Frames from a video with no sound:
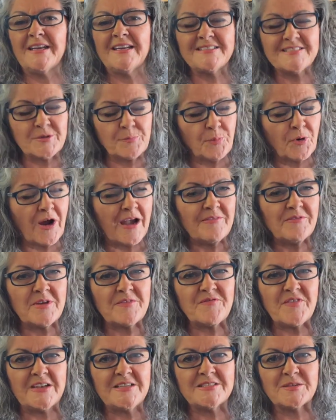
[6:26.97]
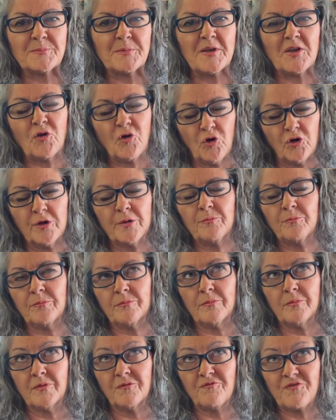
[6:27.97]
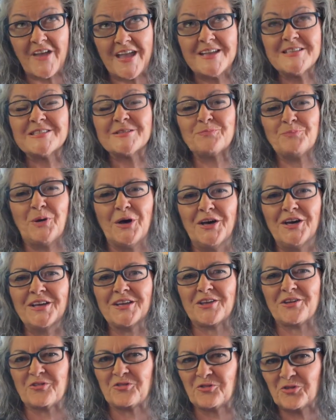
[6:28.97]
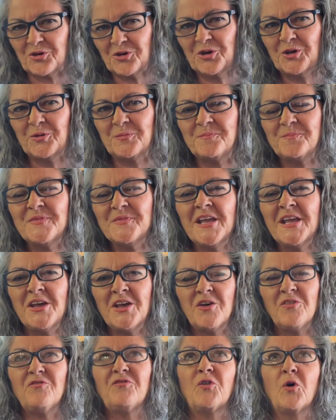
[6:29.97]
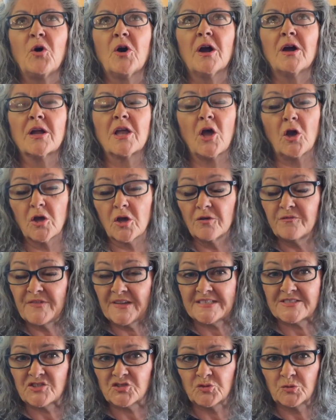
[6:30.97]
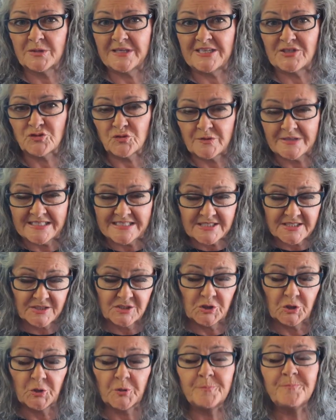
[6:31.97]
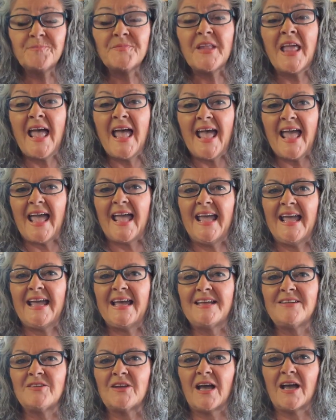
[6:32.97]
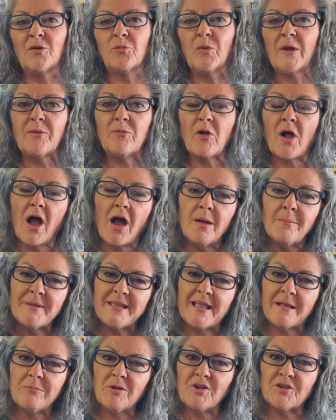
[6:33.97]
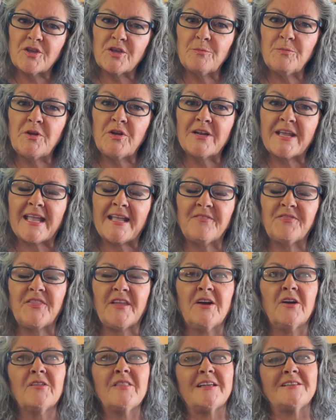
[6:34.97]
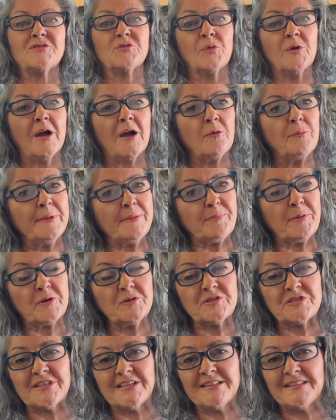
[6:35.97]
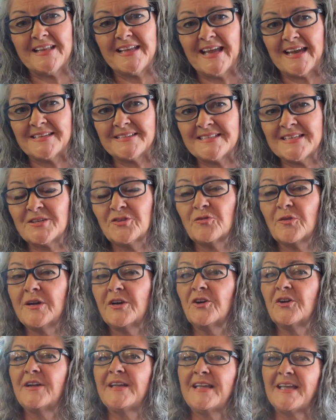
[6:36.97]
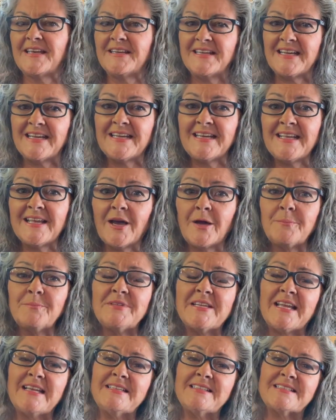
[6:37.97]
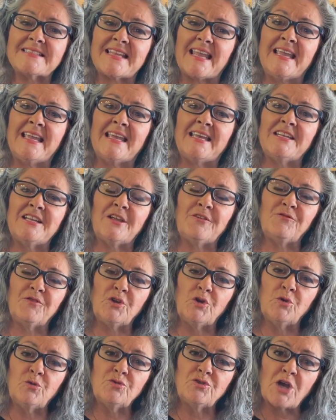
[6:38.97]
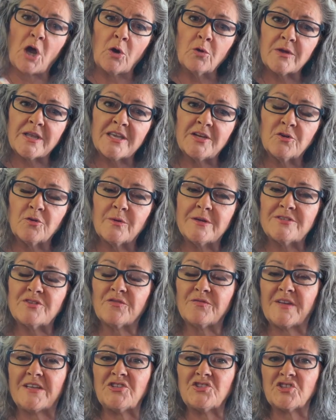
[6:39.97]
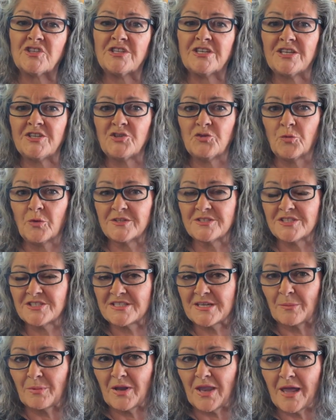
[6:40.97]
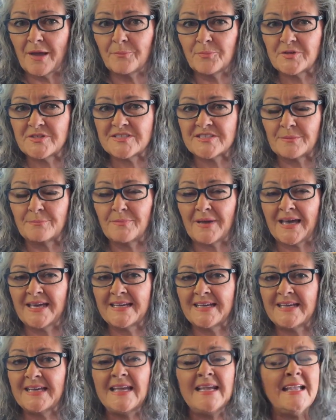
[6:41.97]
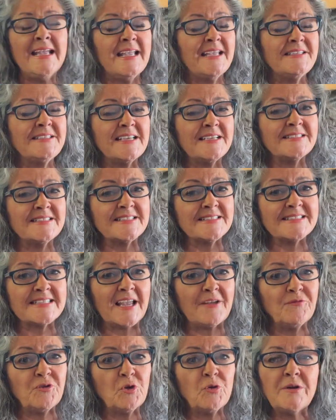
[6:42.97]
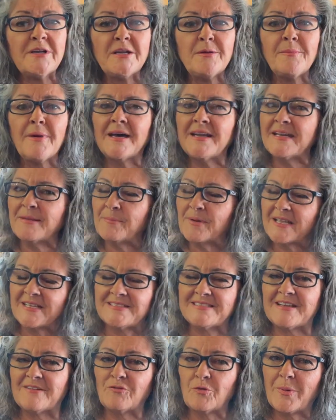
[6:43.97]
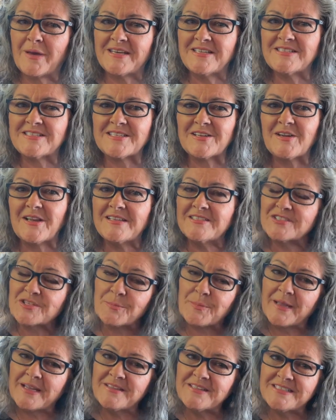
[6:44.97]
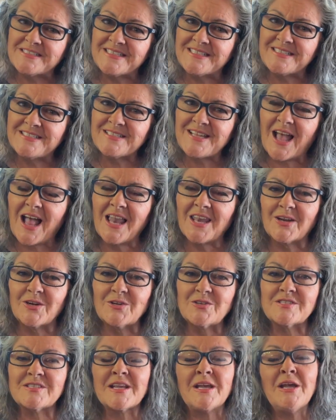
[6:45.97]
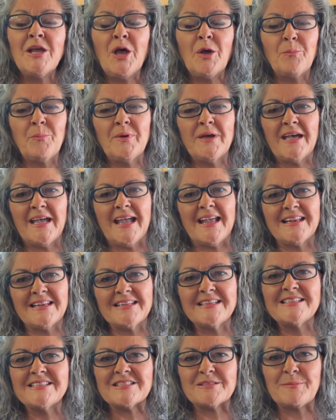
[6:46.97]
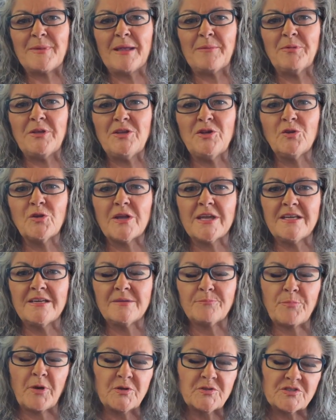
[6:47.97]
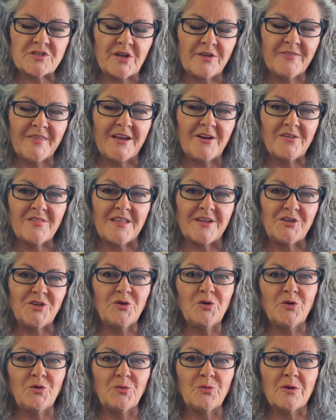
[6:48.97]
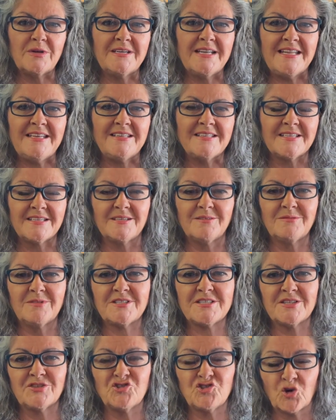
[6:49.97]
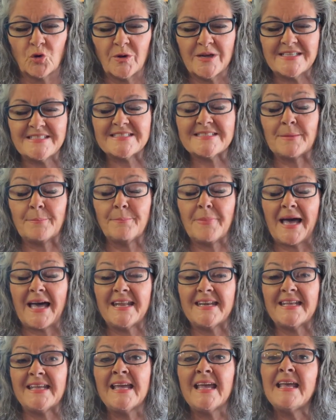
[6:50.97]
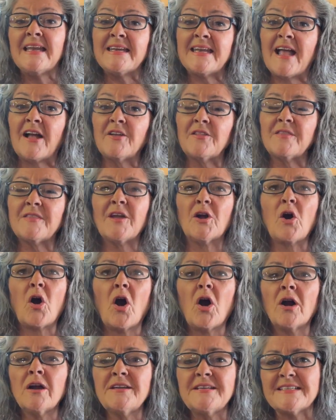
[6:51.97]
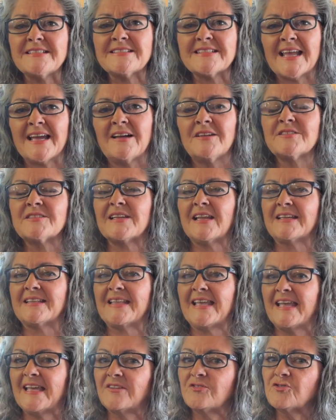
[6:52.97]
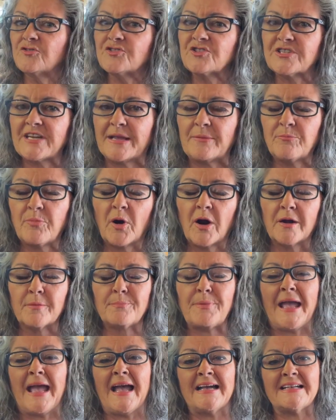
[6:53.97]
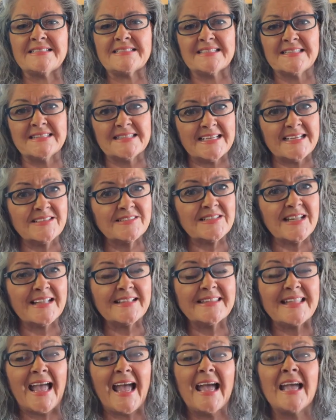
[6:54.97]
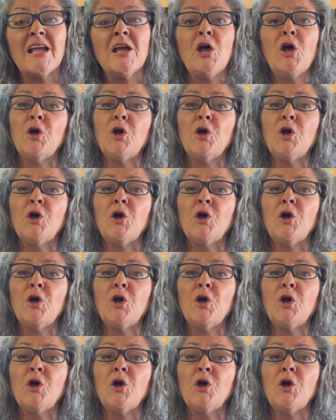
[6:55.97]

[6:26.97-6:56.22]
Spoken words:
It's a private Facebook group for KOKO Fest 2022. And we will all be able to communicate there. That's where I'll be posting the itinerary and any updates. And if you don't get a reservation and you want to double up with somebody, it doesn't save you any money, because everybody still has to pay the $10. But at least maybe you can post on there that you need to join somebody. Now, there are discounts like the annual state park pass and things like that.